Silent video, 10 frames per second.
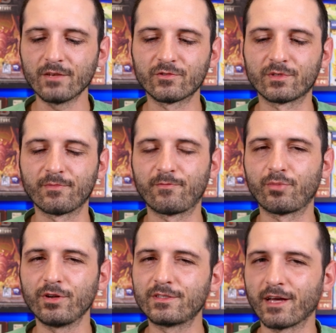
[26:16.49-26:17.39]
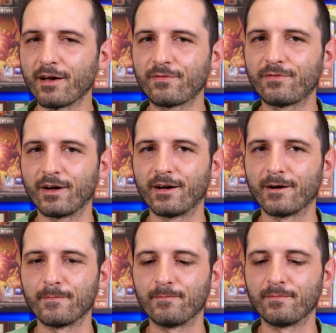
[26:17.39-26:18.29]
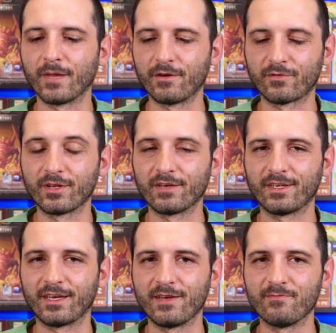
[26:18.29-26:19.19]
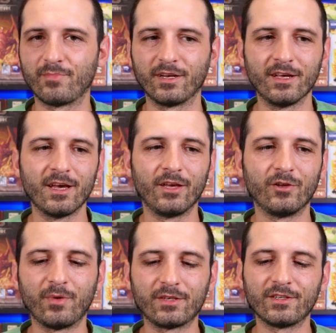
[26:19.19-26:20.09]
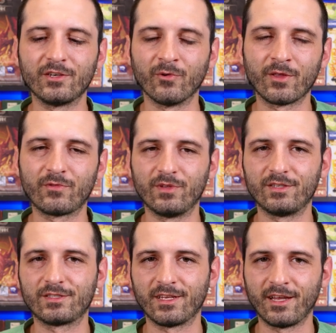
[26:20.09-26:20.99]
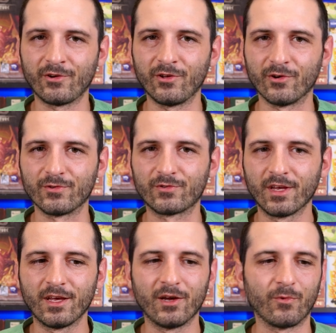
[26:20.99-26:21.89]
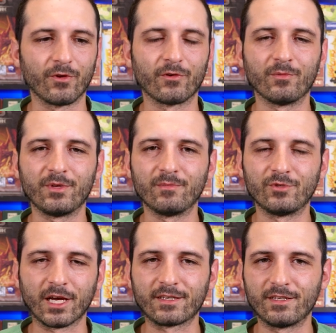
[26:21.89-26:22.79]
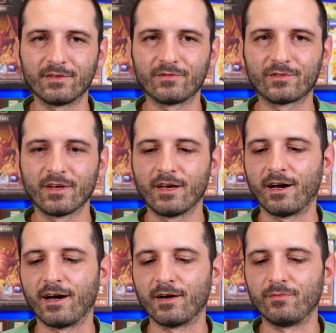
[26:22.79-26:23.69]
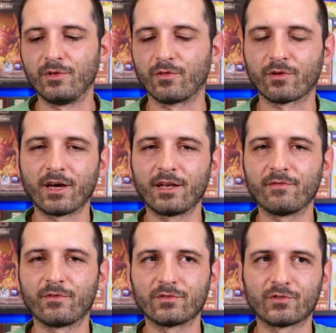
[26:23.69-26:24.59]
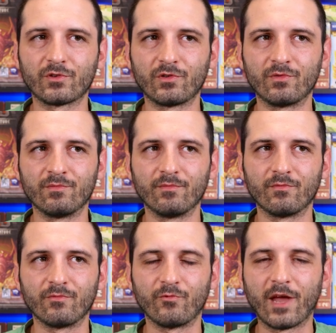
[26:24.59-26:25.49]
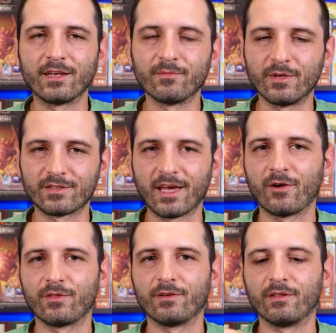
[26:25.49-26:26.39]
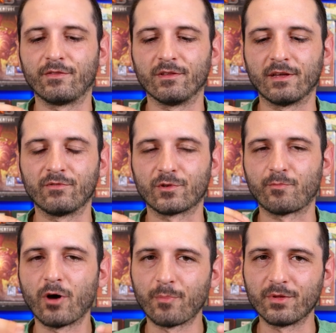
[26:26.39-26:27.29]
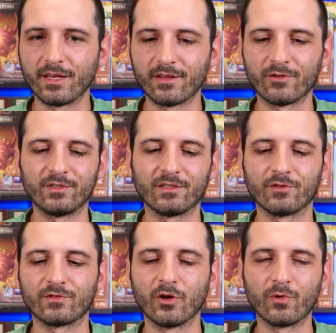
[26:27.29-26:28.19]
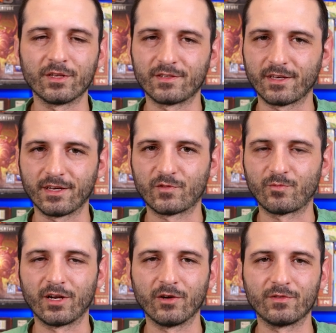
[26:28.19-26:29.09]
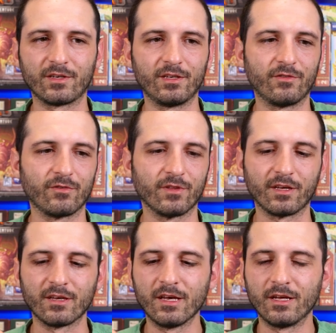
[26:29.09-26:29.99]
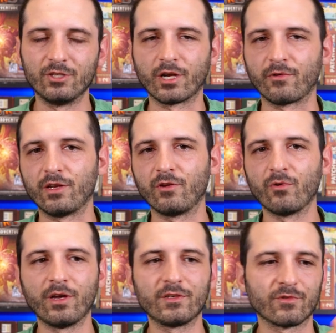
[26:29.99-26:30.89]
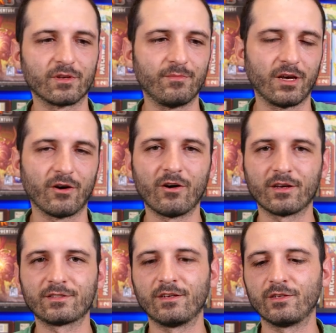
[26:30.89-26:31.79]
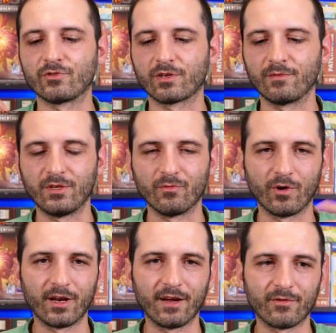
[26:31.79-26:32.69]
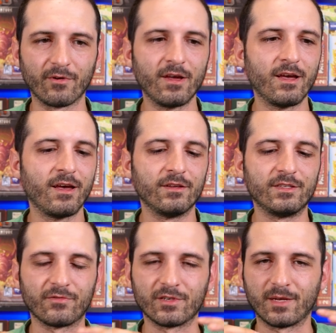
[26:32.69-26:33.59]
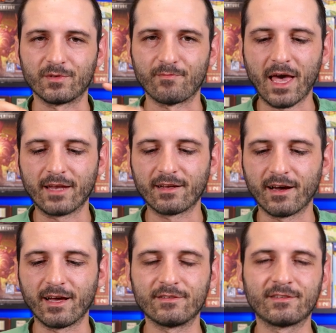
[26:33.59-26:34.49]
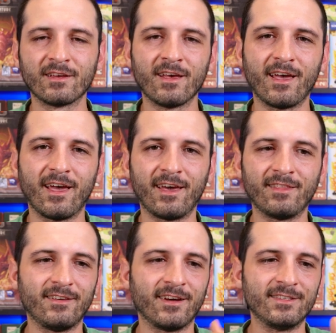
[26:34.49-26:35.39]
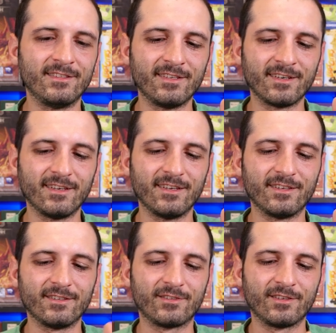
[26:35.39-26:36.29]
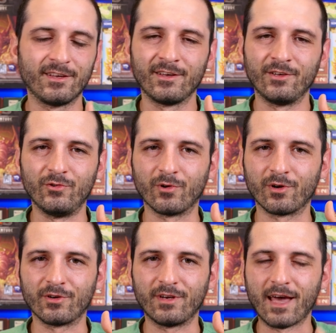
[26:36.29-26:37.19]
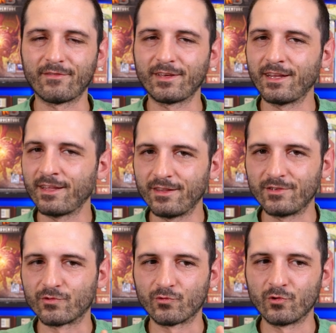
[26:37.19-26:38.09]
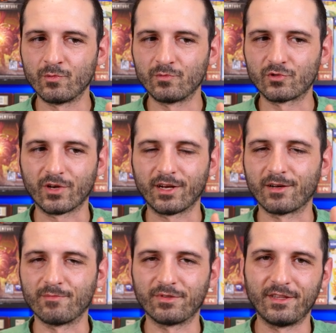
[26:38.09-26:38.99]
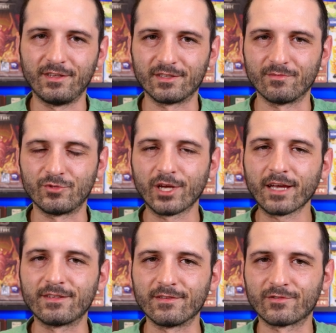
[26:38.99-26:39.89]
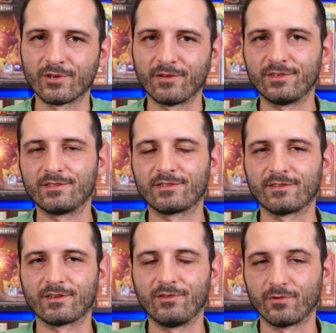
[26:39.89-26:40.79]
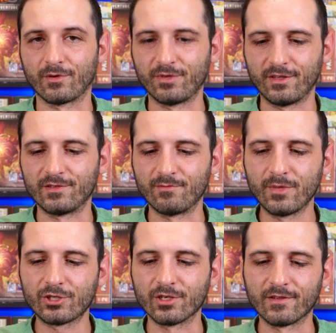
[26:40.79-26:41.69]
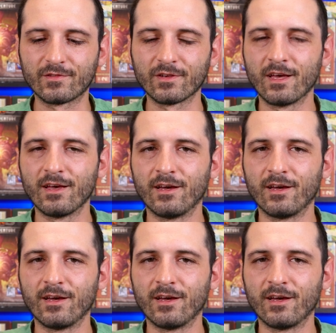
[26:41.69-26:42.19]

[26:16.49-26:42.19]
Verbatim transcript: So it's a pretty tough, um, unforgiving game, but you're basically going through these scenarios where there'll be objectives. Um, you know, they're kind of, there's a certain randomness to how the, the levels are populated. There's these little tokens that get spread out that can either like generate noise or it can be a hostage or it can be whatever, different types of bad guys. And the idea is you're navigating these rooms trying to complete these objectives, solve these, or, uh, you know, complete these missions.